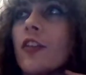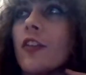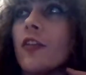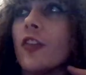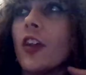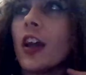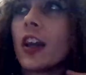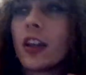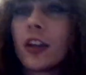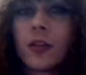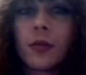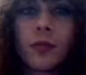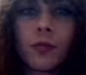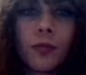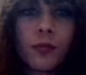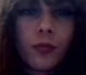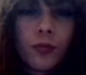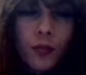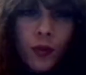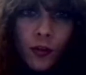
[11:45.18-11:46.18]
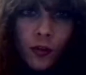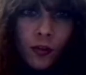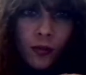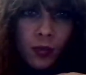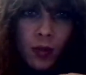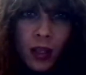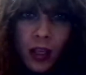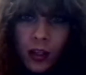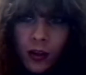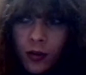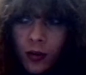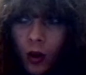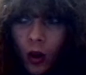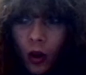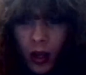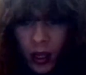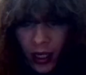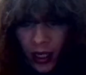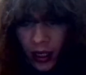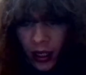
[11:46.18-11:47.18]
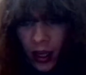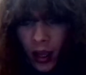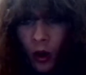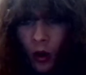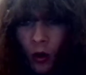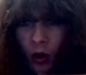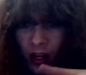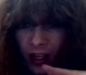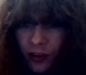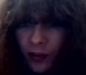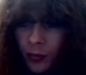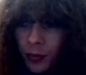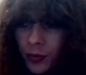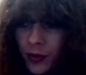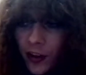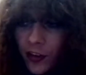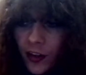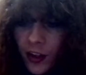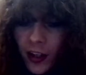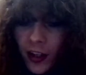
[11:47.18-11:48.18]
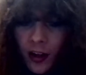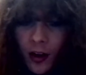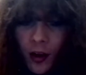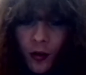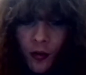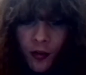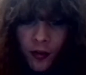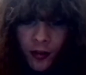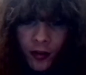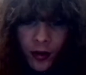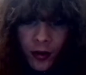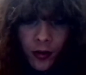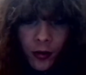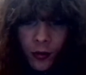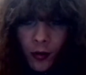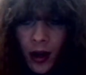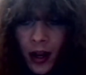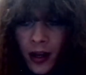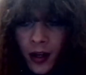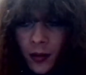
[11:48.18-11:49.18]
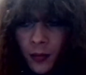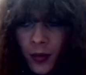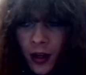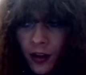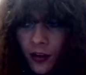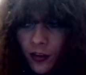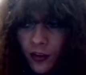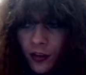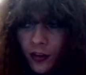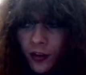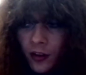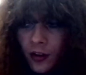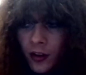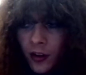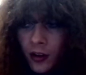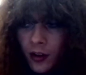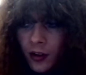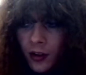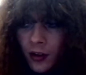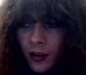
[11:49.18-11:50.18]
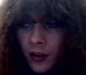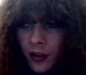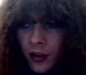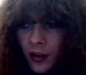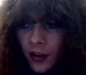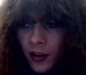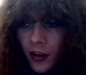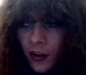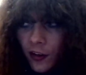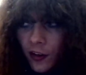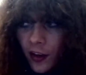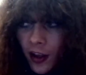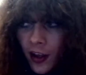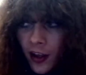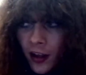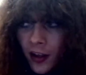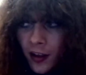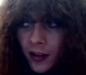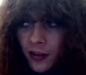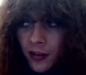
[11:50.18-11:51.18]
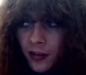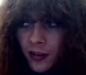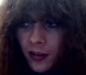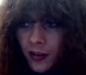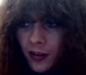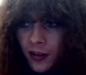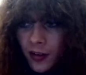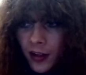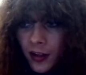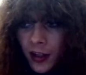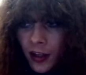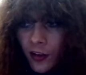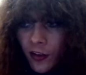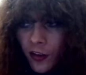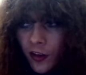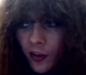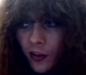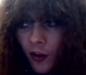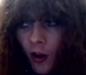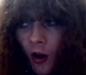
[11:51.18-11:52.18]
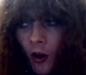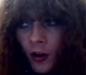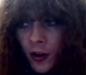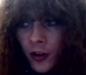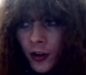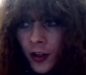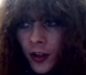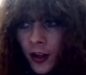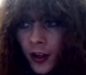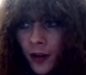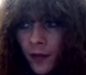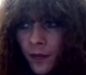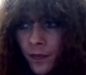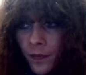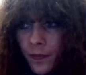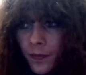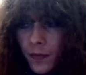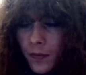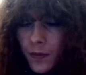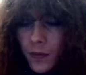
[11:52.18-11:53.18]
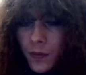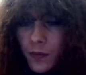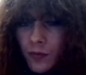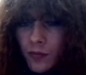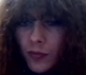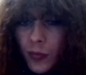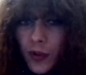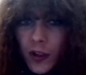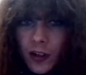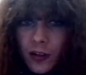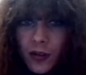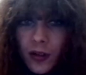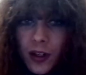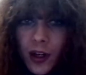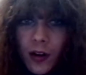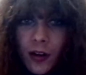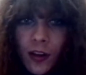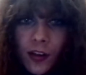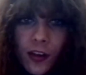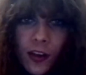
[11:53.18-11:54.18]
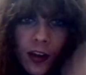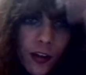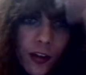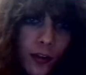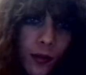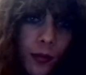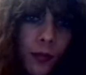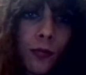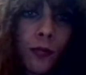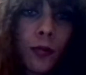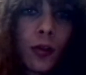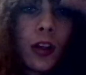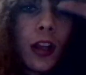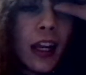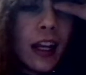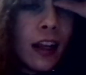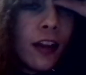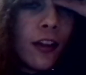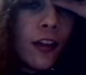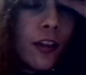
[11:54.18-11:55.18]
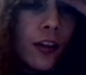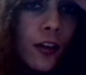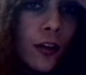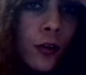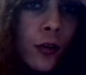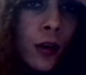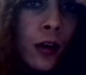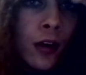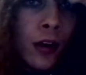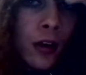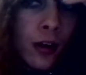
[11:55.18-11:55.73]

of like just explicit overt randomness, because it's hard to like it's related to